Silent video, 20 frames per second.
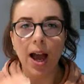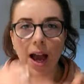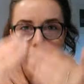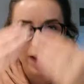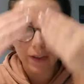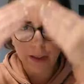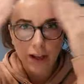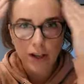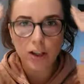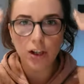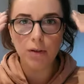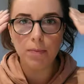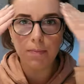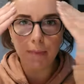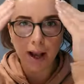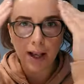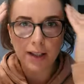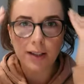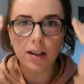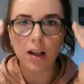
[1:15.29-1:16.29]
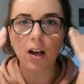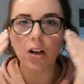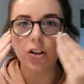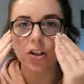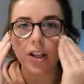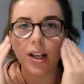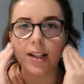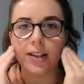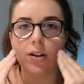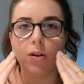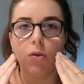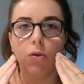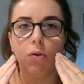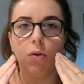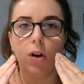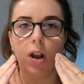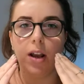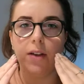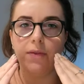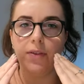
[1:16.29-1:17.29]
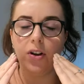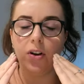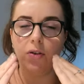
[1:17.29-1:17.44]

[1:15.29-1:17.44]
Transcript: And then you massage this all over